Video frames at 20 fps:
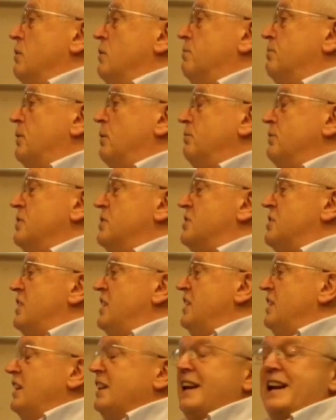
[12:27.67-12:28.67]
we're probably
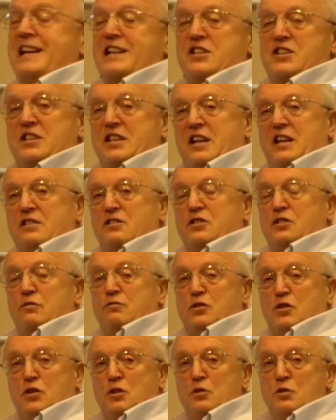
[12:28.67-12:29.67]
seeing in excess
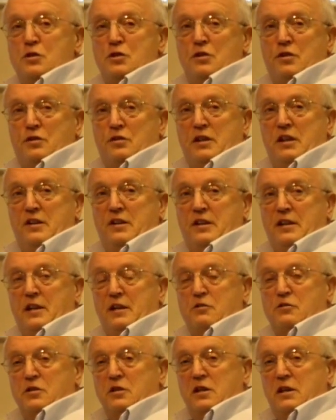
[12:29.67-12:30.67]
of 2,000 to
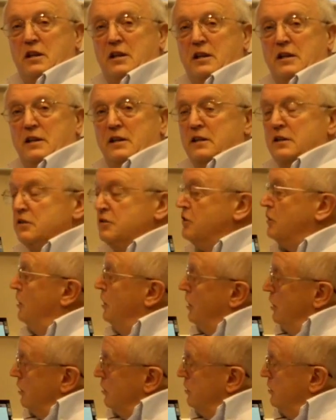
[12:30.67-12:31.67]
3,000 cars
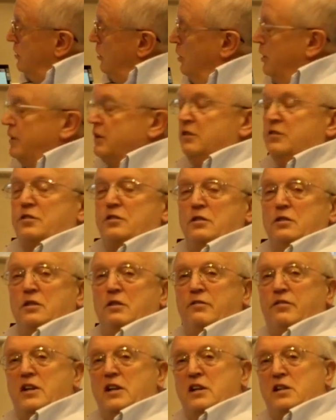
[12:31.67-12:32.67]
going through
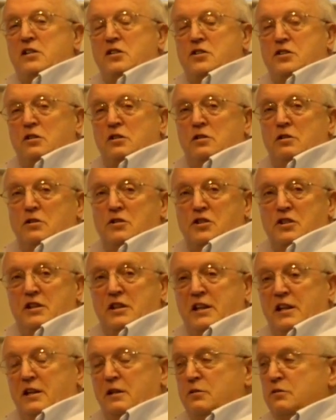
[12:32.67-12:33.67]
the various auction
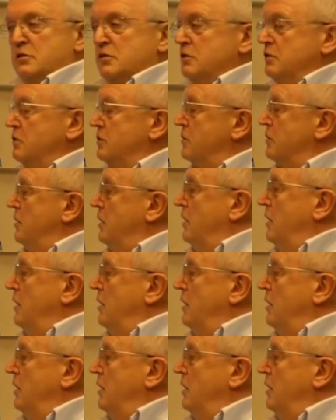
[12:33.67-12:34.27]
houses,